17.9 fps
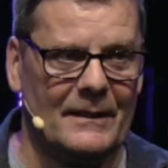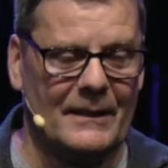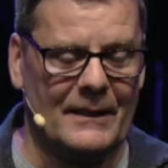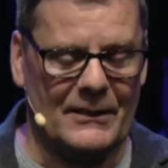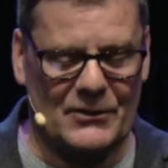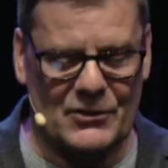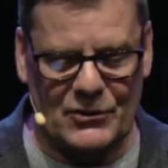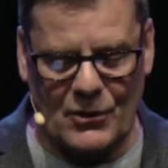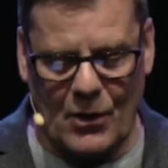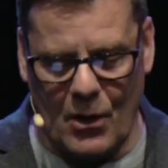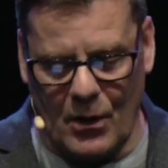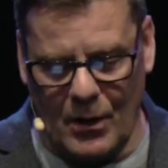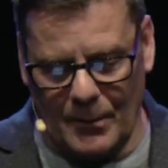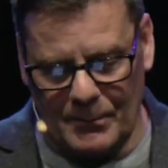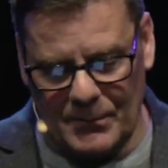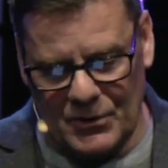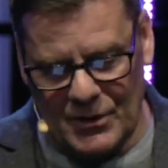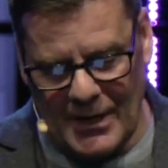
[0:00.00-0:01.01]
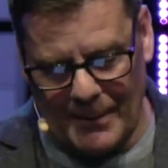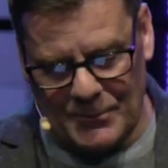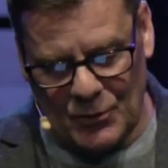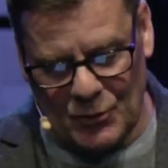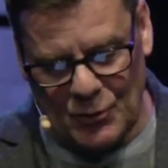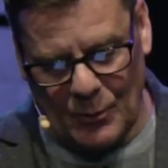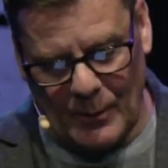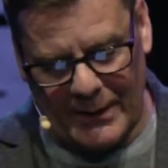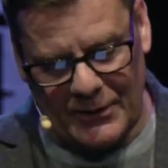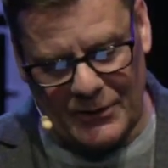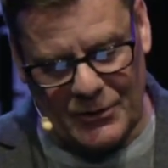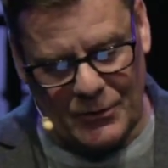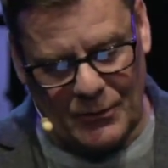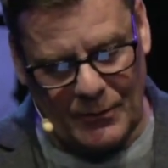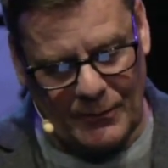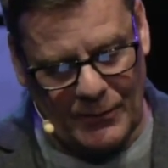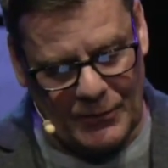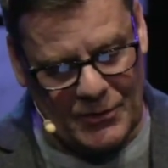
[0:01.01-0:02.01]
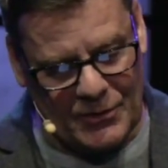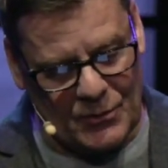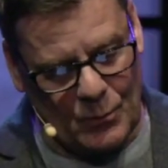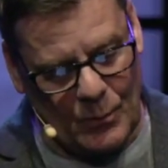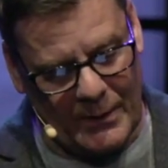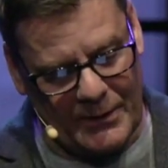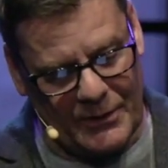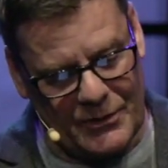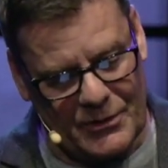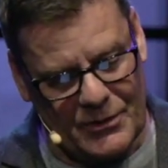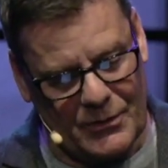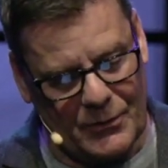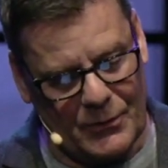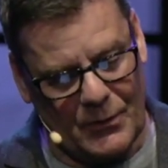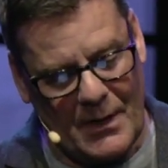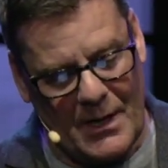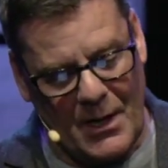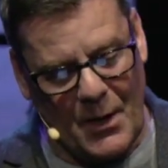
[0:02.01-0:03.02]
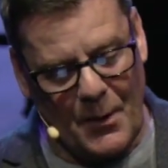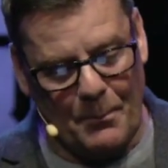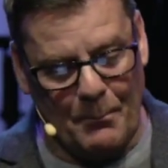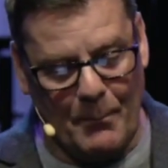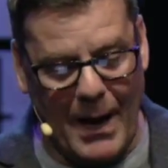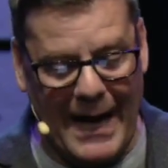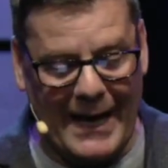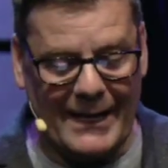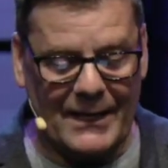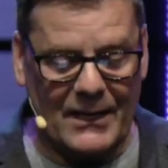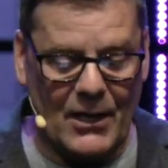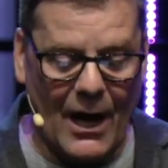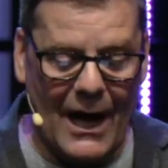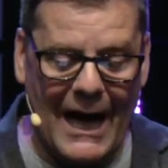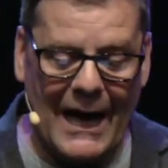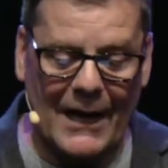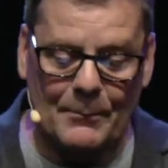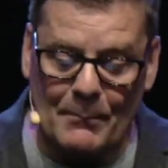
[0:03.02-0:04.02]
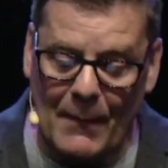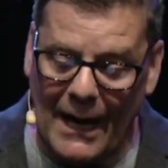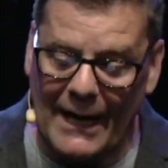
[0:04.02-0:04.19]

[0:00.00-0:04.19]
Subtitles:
In Psalm chapter 22, verses 1 to 2, my God,